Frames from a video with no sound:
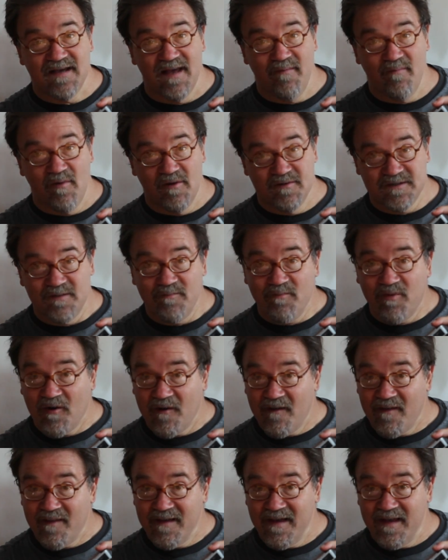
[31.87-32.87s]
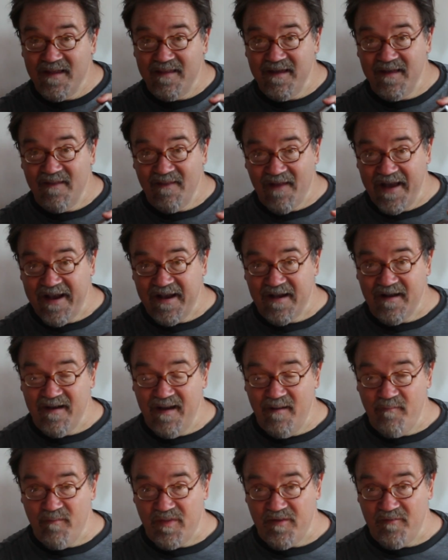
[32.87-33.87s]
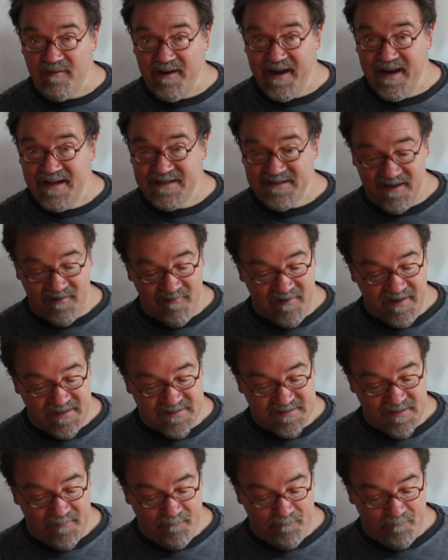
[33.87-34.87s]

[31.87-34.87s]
and most importantly the Leica M3 series.